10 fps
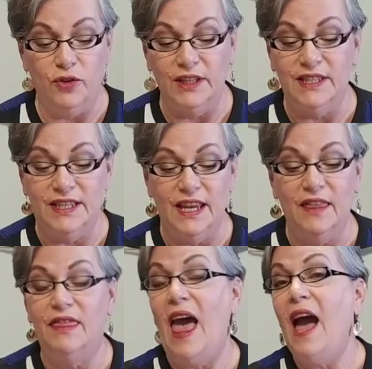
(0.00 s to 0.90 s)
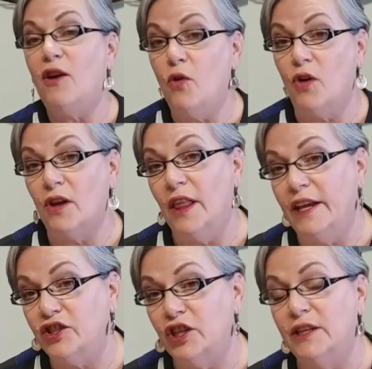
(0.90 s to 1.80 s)
And you can see that
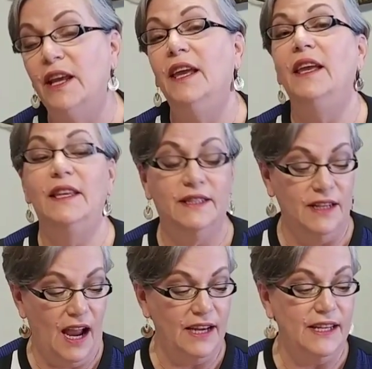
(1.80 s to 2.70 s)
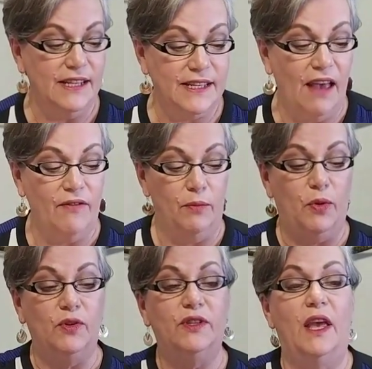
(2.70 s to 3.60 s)
correlation is
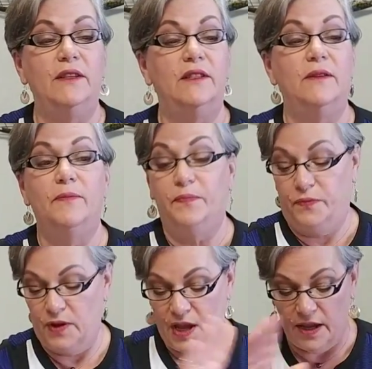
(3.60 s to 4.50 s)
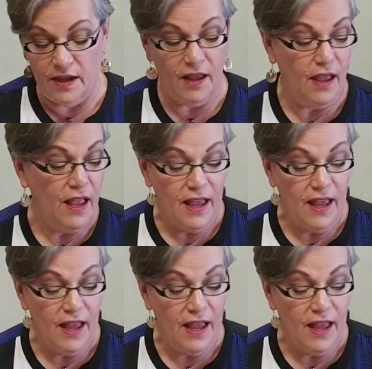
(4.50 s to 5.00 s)
97%. Okay.